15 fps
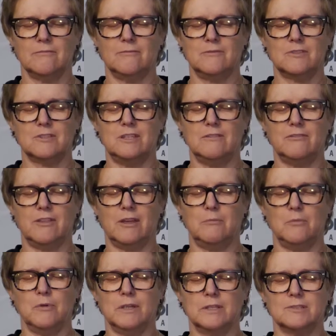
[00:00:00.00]
And see if
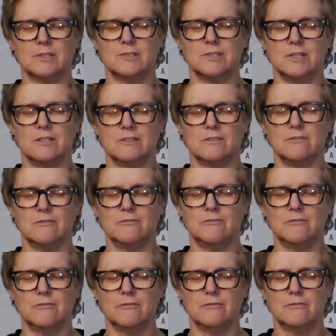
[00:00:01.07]
that brings a sense of
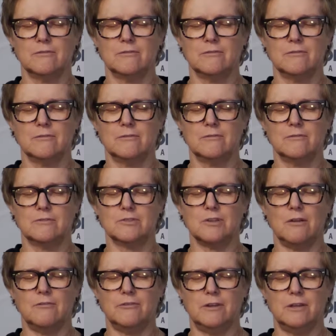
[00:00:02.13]

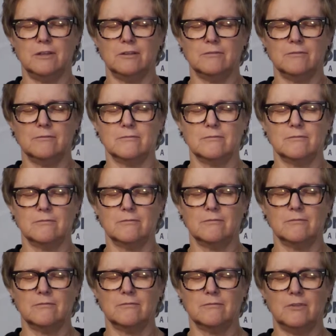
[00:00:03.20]
softening,
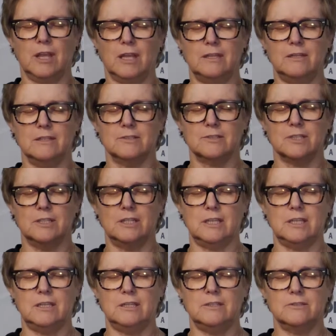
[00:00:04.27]
lightness, and
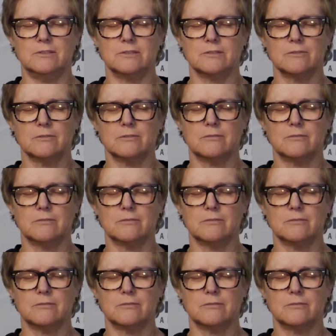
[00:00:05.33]
ease.